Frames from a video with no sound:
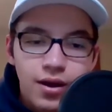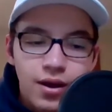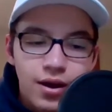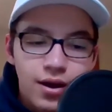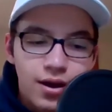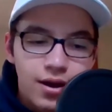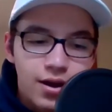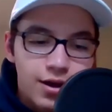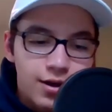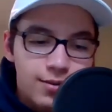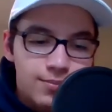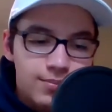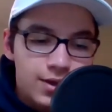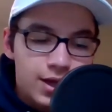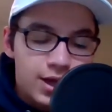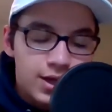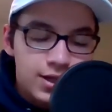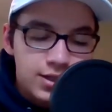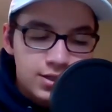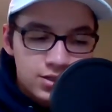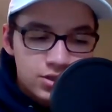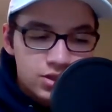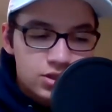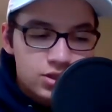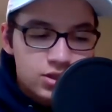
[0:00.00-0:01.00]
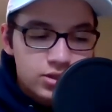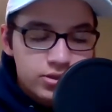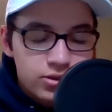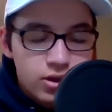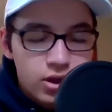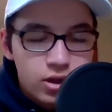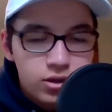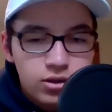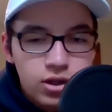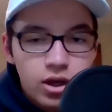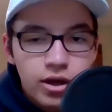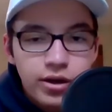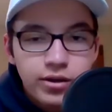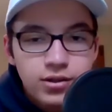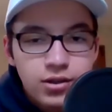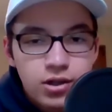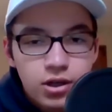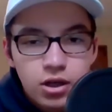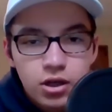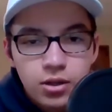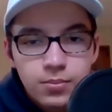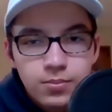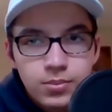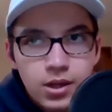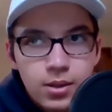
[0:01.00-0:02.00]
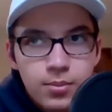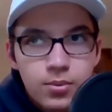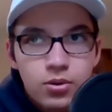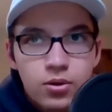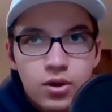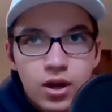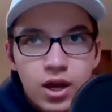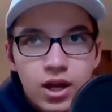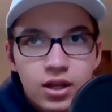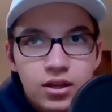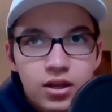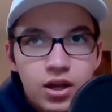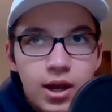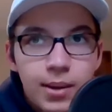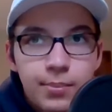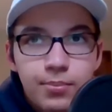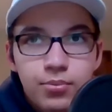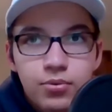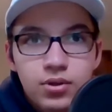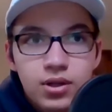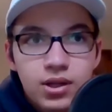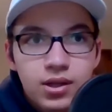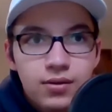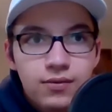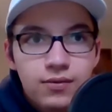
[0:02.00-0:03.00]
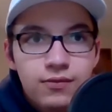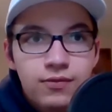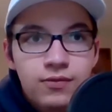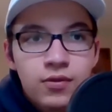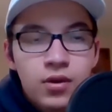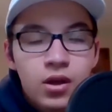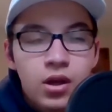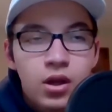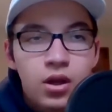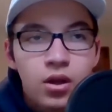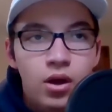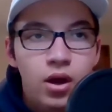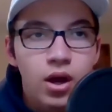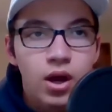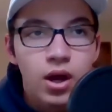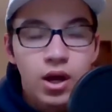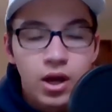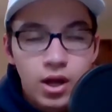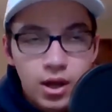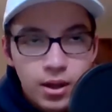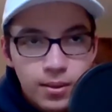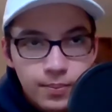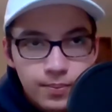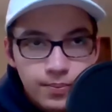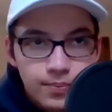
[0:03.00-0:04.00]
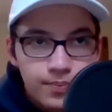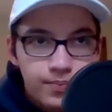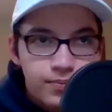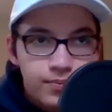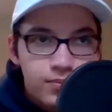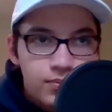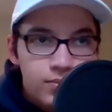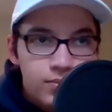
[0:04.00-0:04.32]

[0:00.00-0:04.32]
and just a long-term Democratic operative, um,